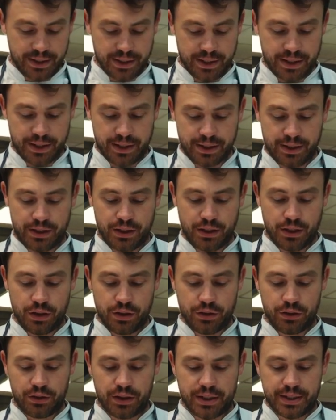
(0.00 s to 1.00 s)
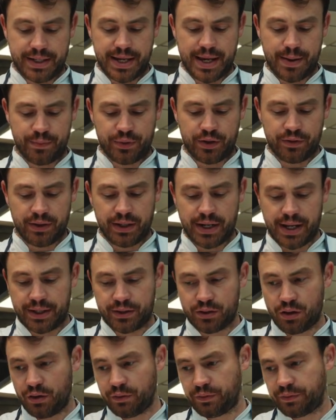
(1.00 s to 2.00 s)
the tips of the
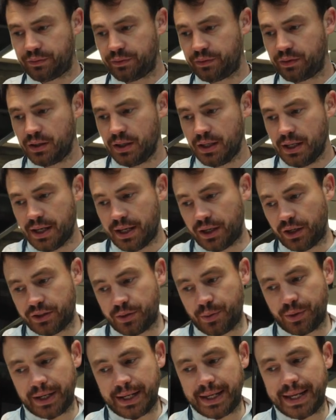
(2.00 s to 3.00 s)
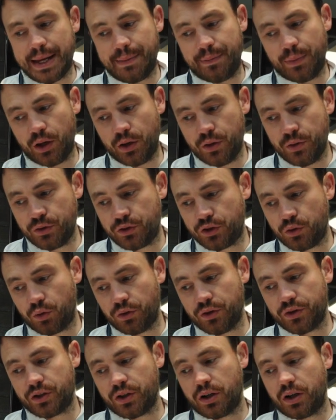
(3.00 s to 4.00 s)
legs off. And so we're going to keep those to
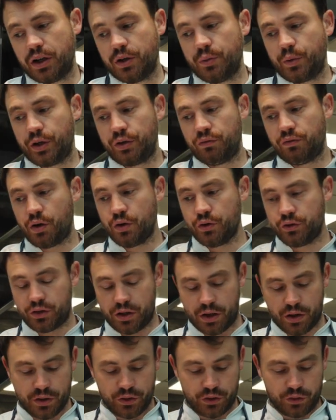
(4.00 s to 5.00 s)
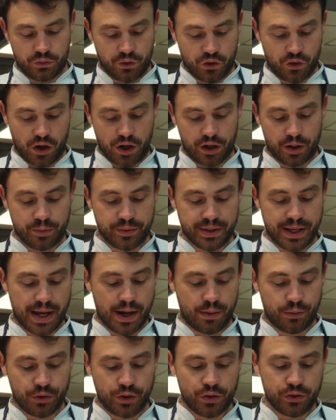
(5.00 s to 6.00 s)
one side, we're going to roast those, grind them
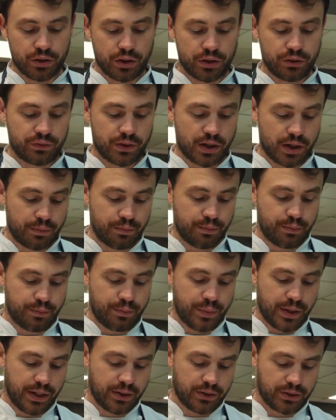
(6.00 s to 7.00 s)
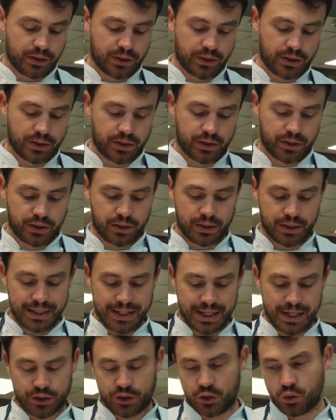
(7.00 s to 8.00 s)
down, we'll use those for our bisques,
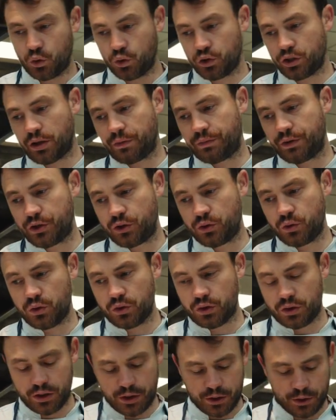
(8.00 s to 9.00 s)
our sauce, our fish sauce.